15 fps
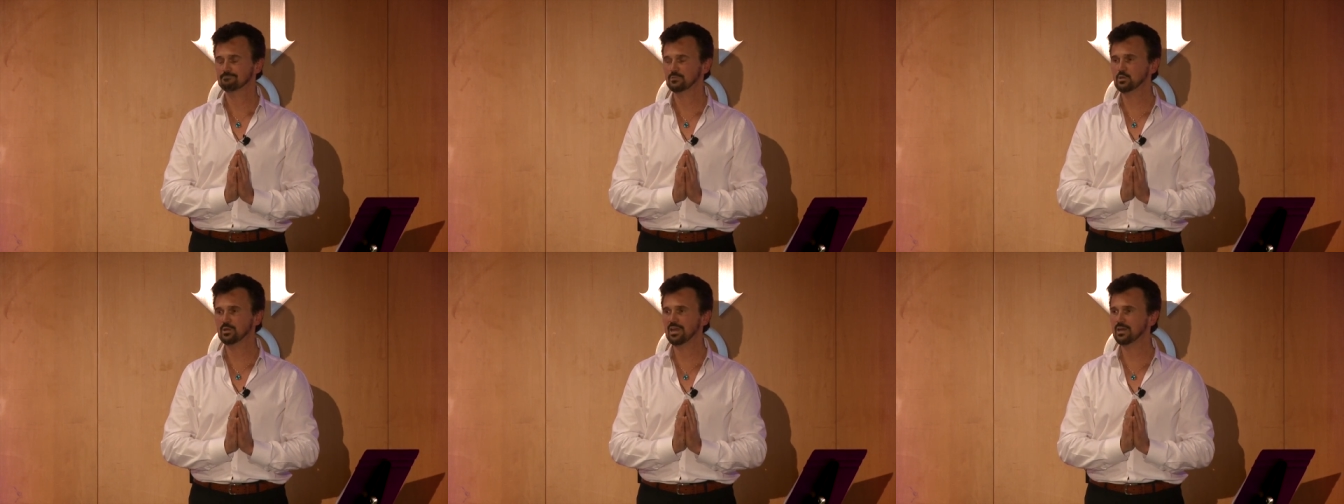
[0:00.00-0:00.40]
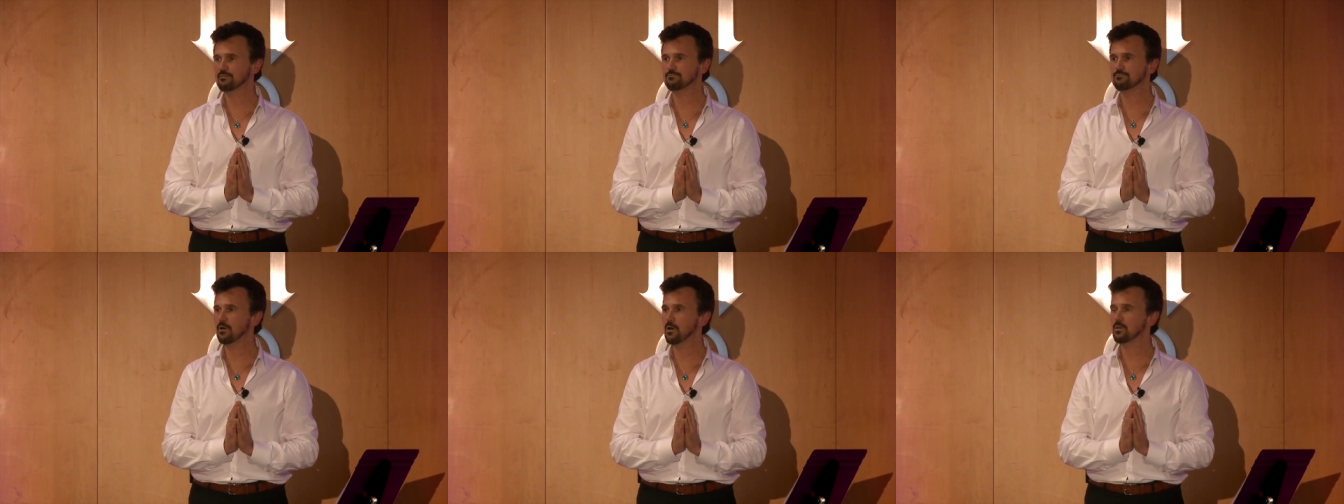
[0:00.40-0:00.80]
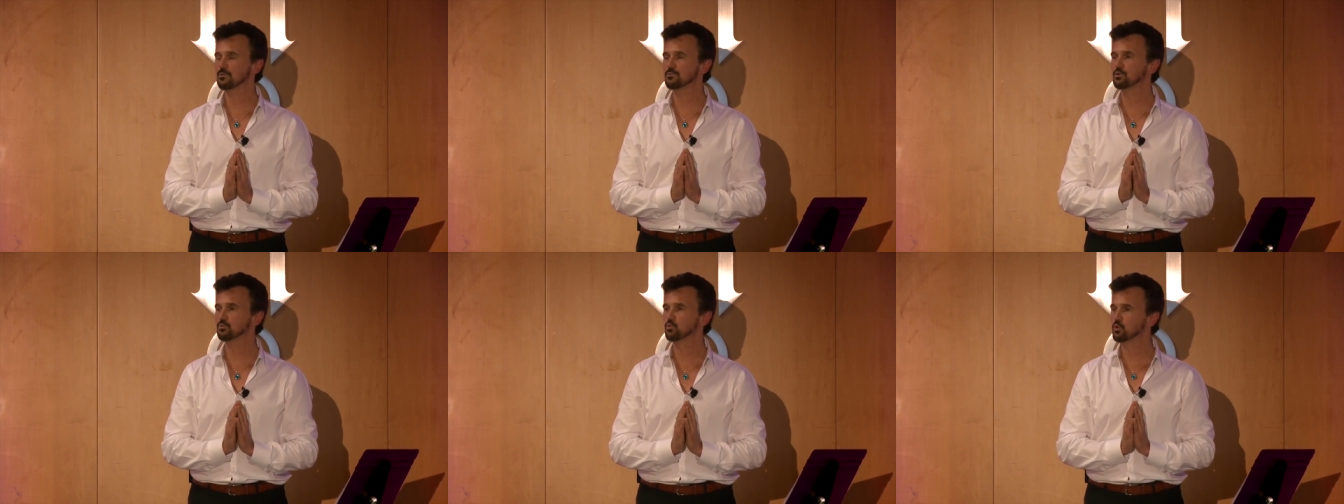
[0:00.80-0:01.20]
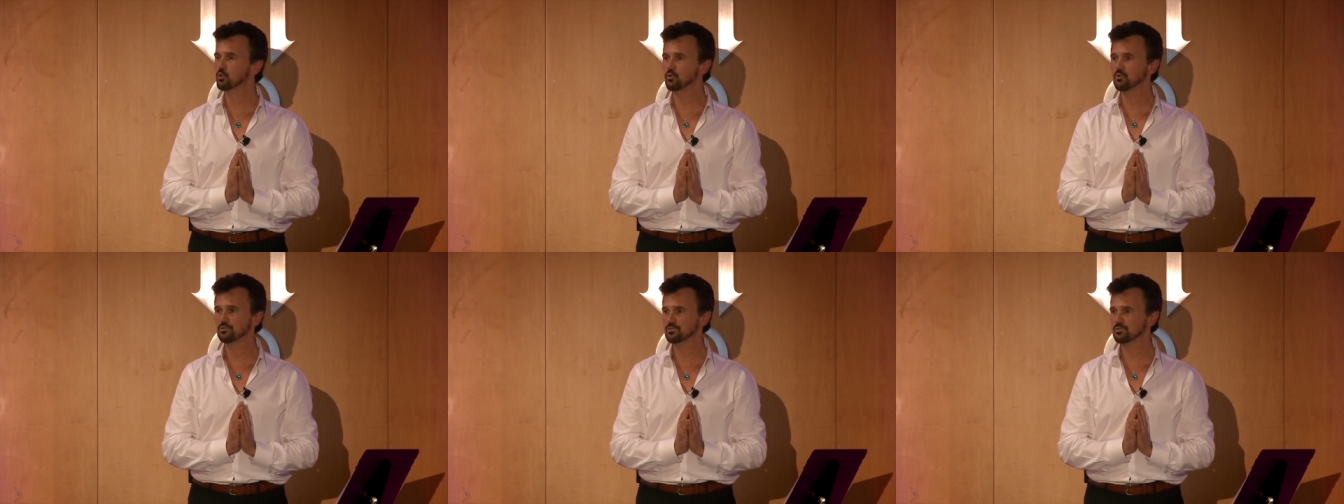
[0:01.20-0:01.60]
you can't follow the
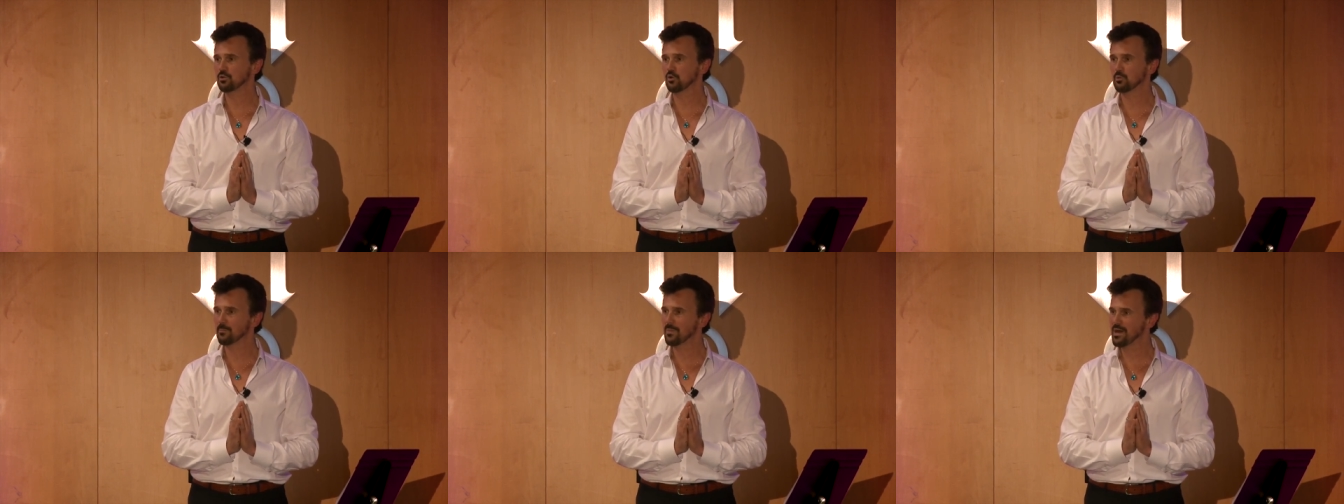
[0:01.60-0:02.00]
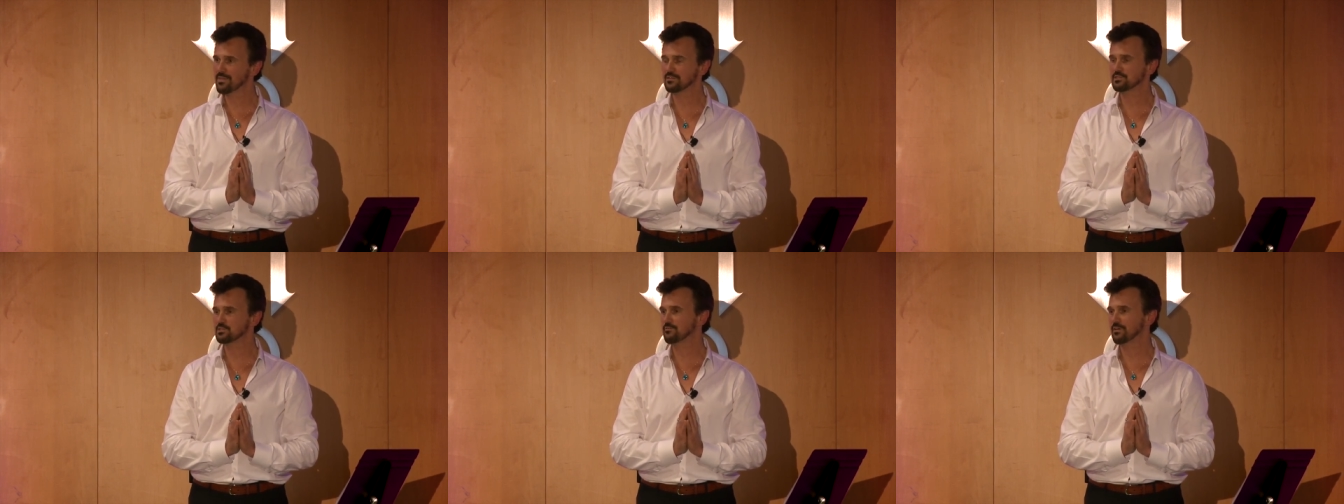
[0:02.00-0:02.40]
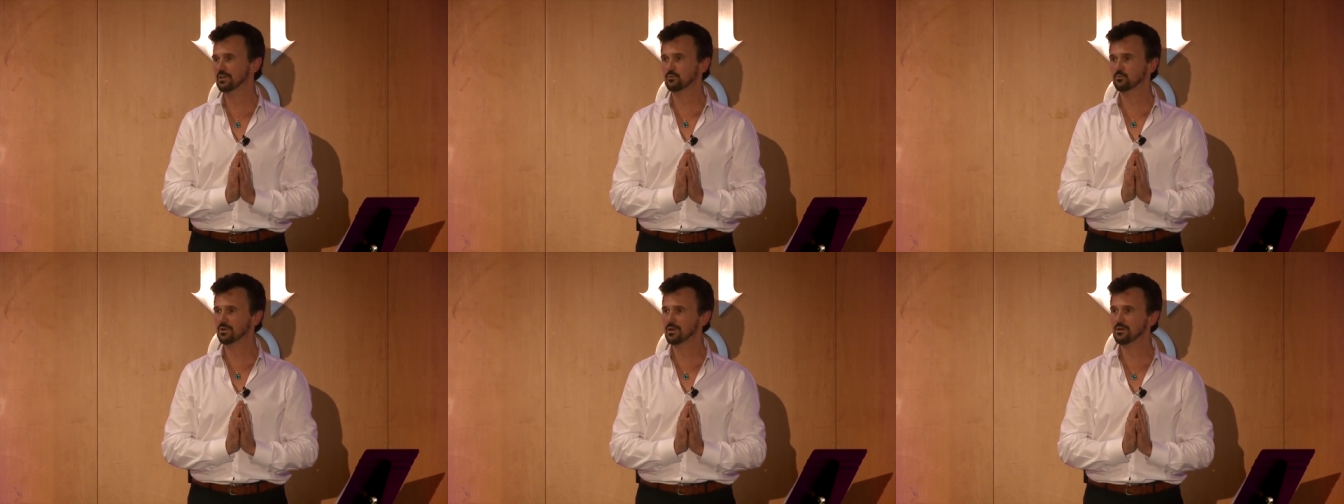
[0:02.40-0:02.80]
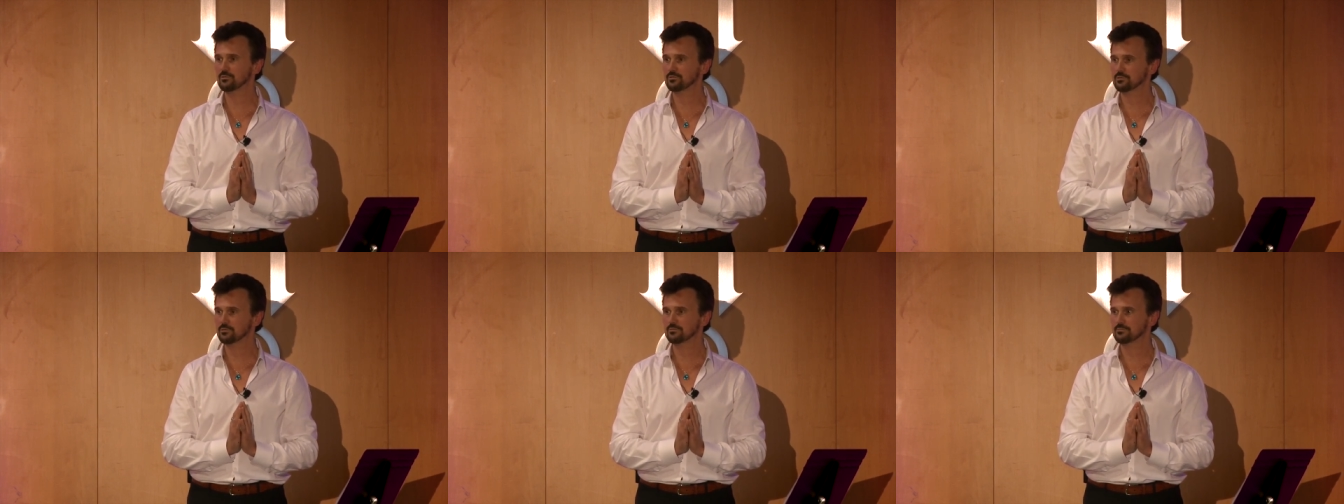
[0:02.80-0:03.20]
rules or methods of anyone else.